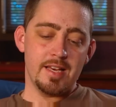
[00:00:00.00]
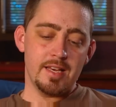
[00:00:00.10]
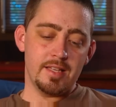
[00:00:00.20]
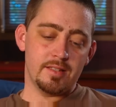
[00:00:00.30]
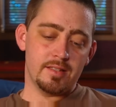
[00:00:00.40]

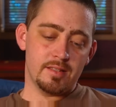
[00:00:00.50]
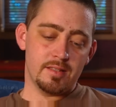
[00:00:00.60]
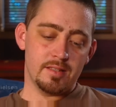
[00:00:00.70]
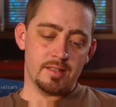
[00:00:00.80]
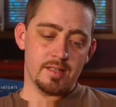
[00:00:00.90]

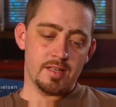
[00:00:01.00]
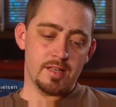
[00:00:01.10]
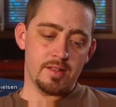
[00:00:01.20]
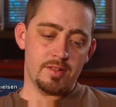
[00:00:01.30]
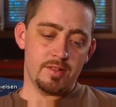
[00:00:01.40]
It's
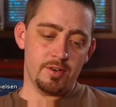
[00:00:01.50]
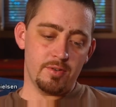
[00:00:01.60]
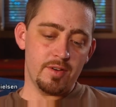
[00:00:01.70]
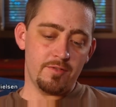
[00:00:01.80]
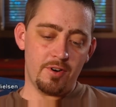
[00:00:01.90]
the
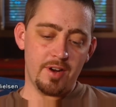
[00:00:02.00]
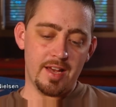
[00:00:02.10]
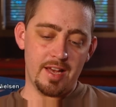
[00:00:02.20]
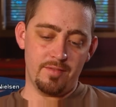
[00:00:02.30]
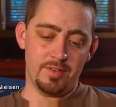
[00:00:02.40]
grief I
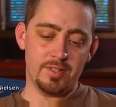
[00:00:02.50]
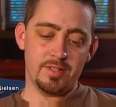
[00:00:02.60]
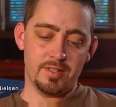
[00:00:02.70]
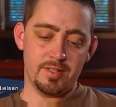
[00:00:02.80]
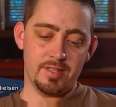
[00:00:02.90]
have
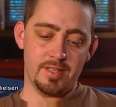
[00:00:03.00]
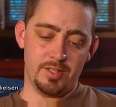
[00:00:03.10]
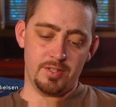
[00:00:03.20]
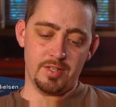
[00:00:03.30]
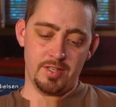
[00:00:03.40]
is,
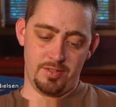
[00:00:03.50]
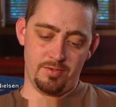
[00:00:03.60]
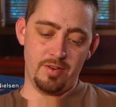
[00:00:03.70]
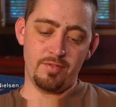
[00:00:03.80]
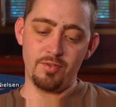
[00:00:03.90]
is, is
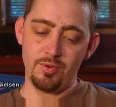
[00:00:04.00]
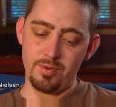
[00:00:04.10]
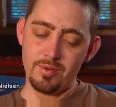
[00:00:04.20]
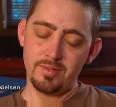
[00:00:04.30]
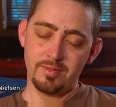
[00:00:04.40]
grief
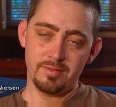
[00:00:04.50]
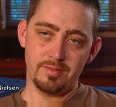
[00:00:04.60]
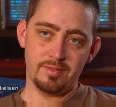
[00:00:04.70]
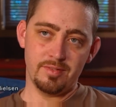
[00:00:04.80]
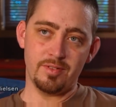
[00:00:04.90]
for
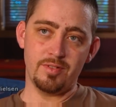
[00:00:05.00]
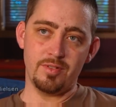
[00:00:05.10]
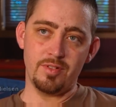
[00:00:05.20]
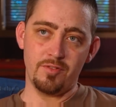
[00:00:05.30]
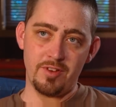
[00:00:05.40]

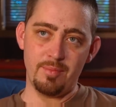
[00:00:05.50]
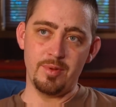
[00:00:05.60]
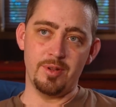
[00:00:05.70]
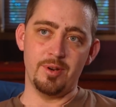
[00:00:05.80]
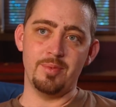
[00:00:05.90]
the
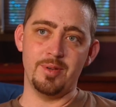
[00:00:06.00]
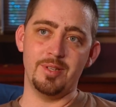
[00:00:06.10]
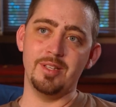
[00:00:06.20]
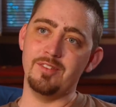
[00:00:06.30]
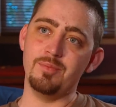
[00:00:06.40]
family that I'm going
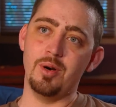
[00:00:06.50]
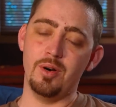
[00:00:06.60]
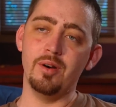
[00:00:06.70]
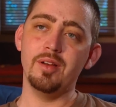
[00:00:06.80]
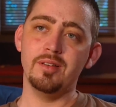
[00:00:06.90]
to leave
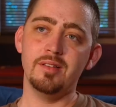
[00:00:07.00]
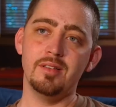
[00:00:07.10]
behind.